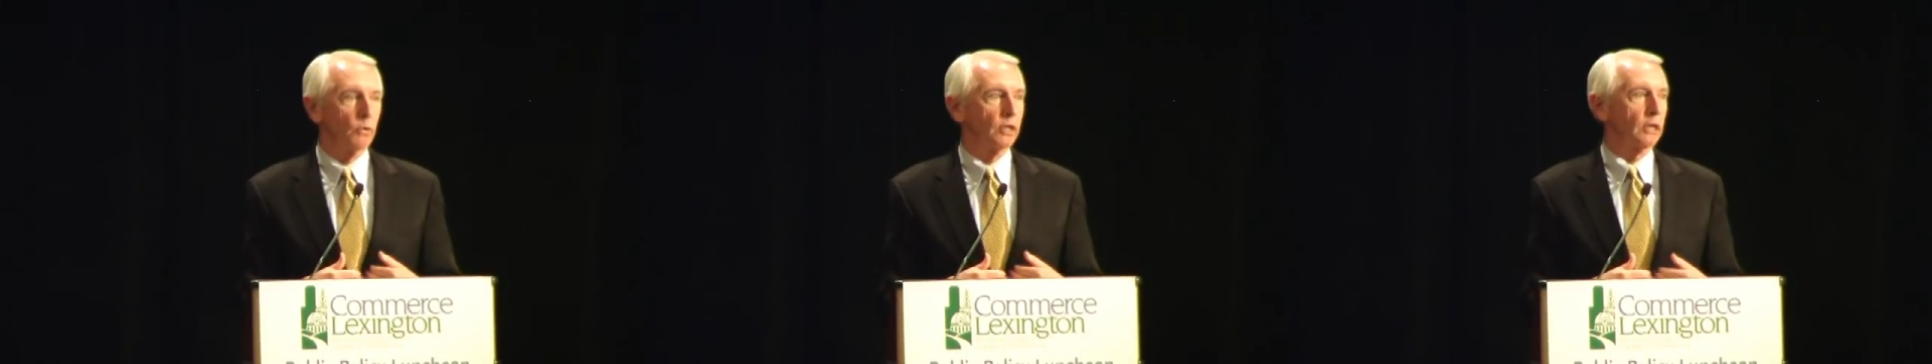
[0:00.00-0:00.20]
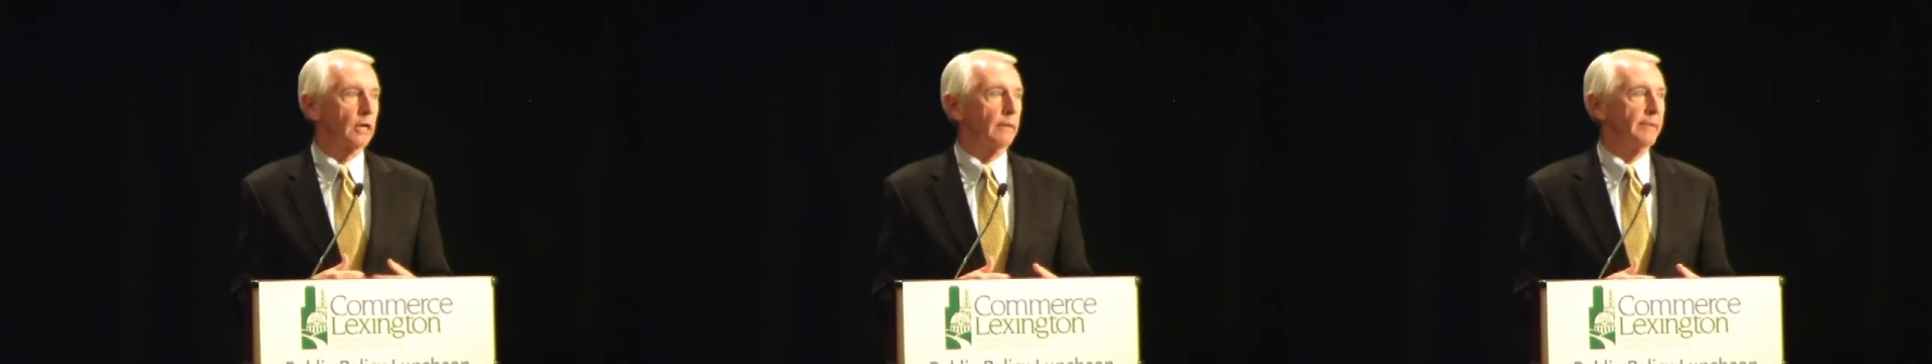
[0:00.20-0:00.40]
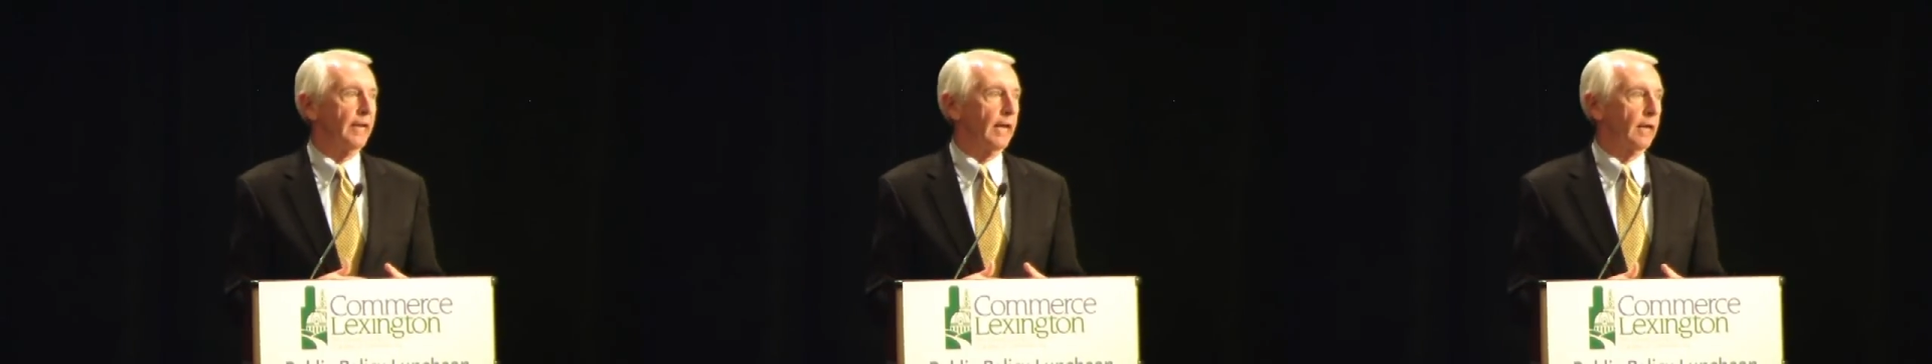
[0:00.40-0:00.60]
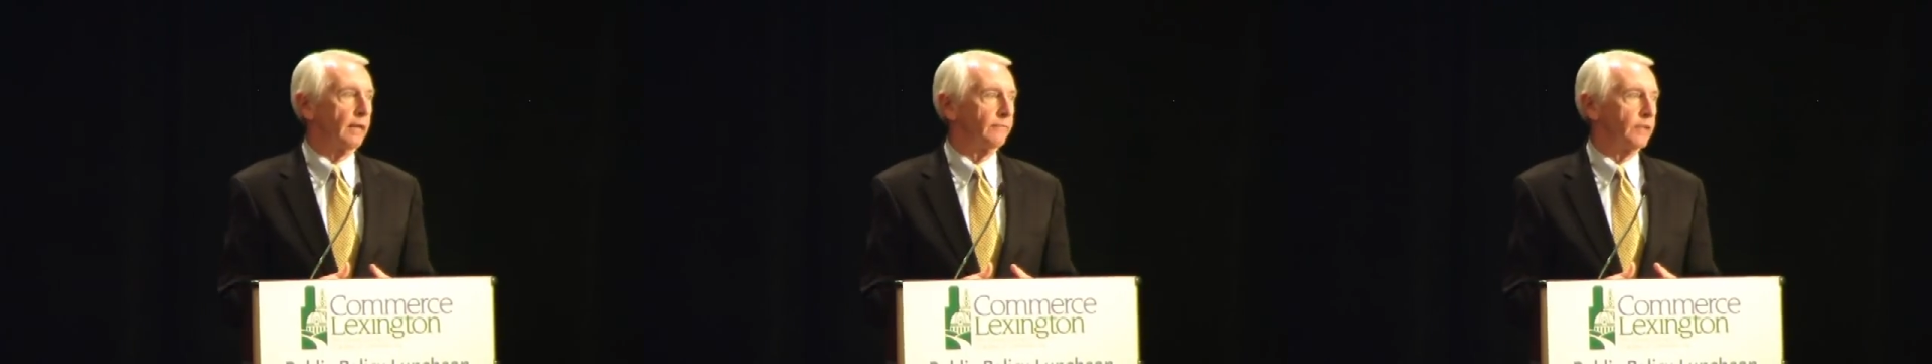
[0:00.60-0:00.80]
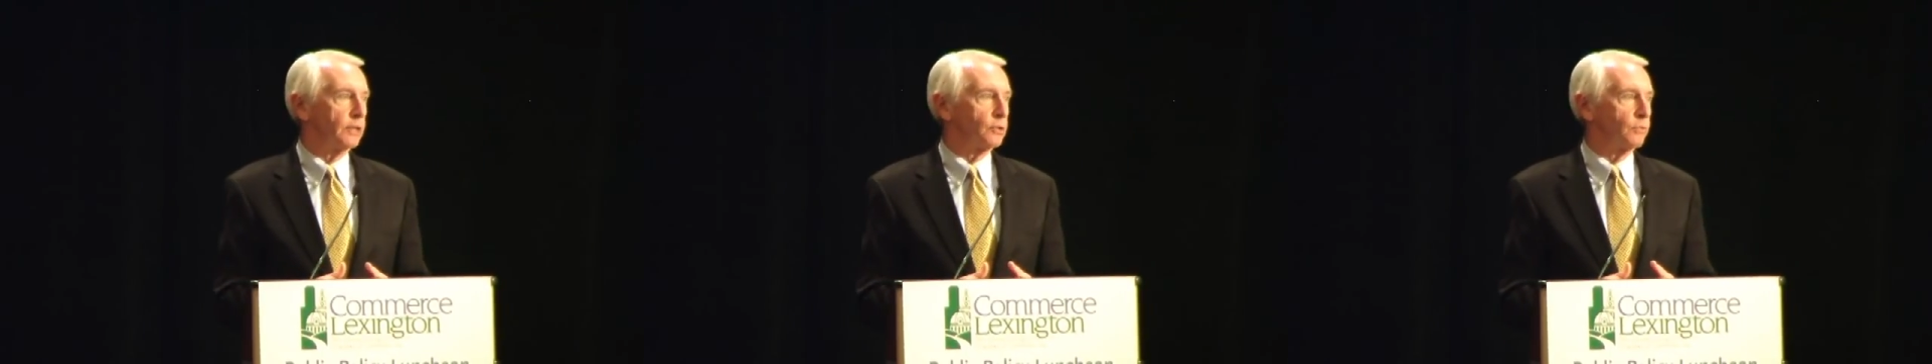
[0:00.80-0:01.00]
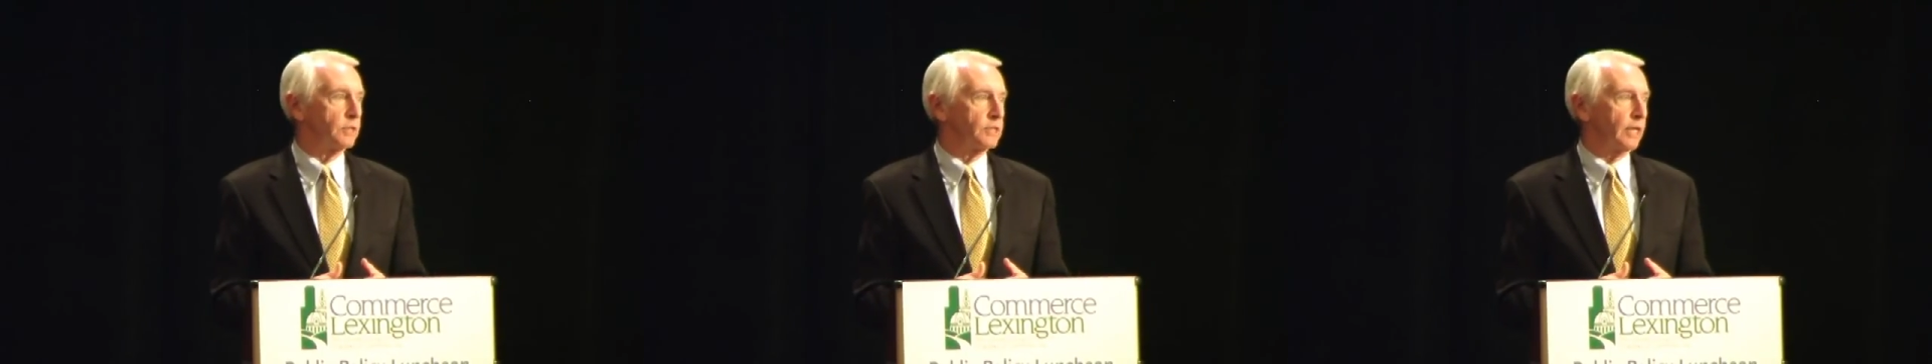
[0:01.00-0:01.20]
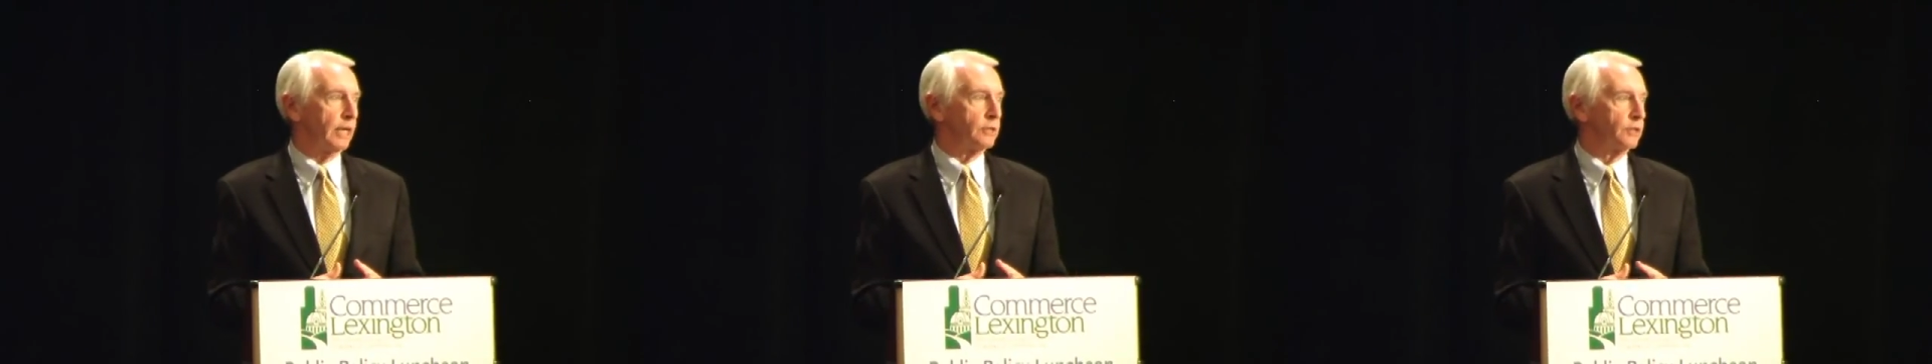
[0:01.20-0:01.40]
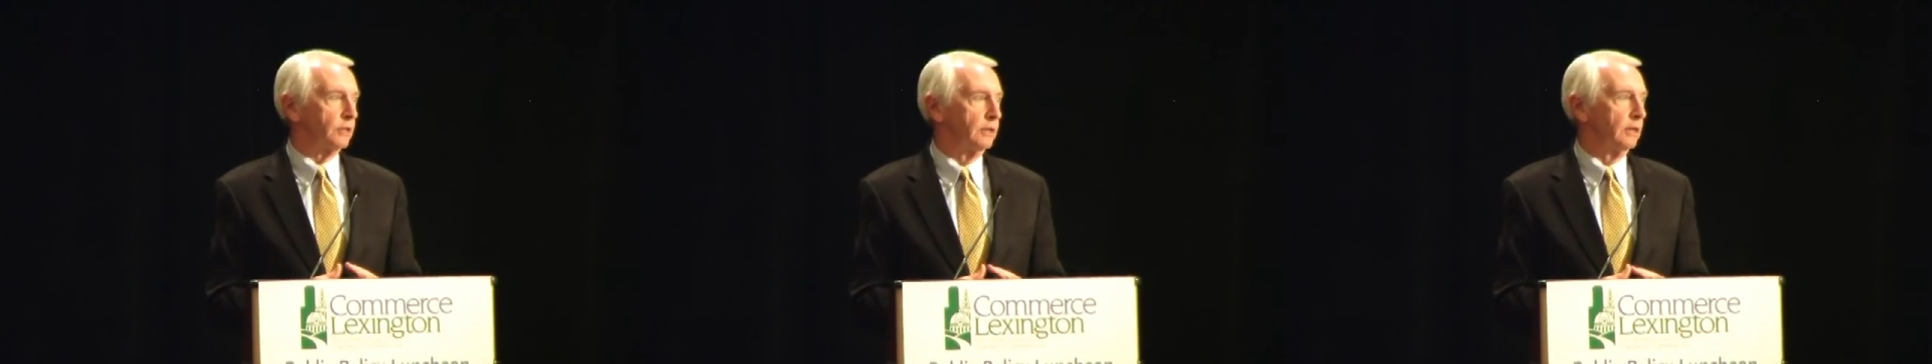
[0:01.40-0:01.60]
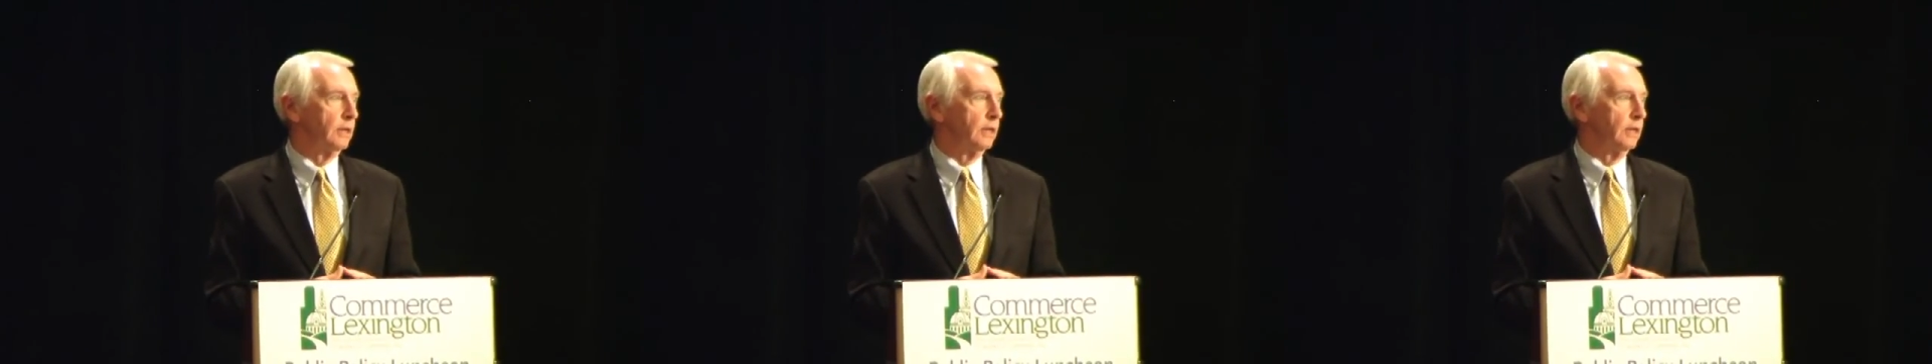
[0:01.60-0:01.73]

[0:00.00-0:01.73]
we're coming out of this recession.